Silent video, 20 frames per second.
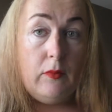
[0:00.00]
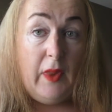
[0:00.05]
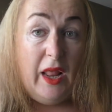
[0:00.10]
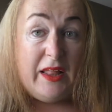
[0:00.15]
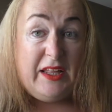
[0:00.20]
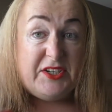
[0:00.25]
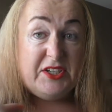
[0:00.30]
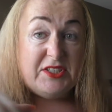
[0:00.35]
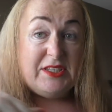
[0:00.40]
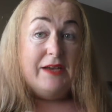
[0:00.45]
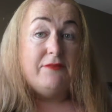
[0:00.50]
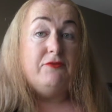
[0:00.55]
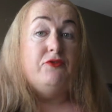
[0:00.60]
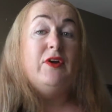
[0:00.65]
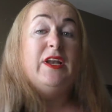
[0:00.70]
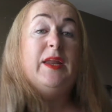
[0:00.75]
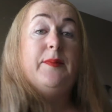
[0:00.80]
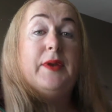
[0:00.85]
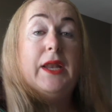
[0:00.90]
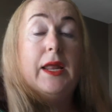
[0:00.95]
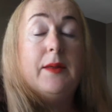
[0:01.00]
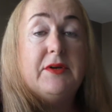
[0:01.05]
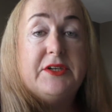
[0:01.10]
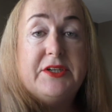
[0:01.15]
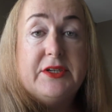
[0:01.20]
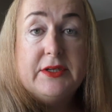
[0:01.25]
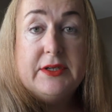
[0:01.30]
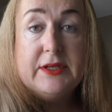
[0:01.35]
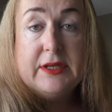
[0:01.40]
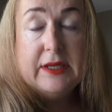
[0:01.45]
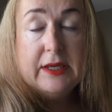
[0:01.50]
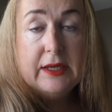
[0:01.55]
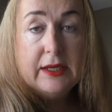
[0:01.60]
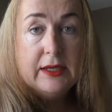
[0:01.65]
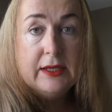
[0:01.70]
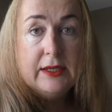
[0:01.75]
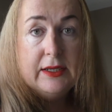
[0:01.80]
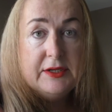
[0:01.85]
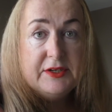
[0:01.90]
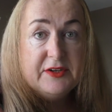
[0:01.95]
I just haven't really been able to
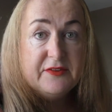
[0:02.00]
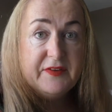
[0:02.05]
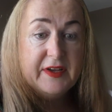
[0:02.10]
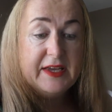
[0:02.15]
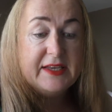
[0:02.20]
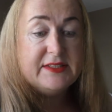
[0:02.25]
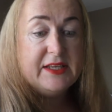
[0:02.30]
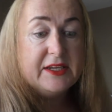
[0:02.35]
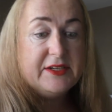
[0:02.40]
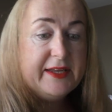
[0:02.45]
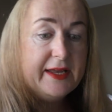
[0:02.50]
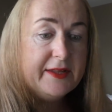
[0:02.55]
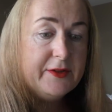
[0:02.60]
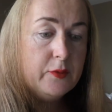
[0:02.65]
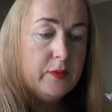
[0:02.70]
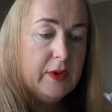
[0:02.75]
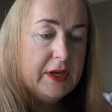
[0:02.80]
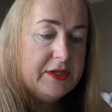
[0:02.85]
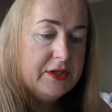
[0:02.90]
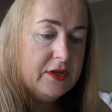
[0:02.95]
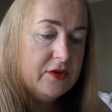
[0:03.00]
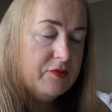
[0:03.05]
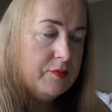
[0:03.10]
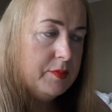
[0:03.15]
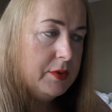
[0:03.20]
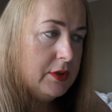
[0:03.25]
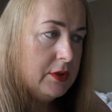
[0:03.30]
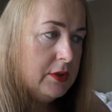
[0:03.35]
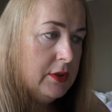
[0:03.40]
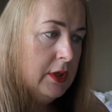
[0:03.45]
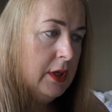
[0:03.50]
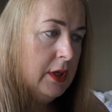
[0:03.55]
fix that, to get the weight off, but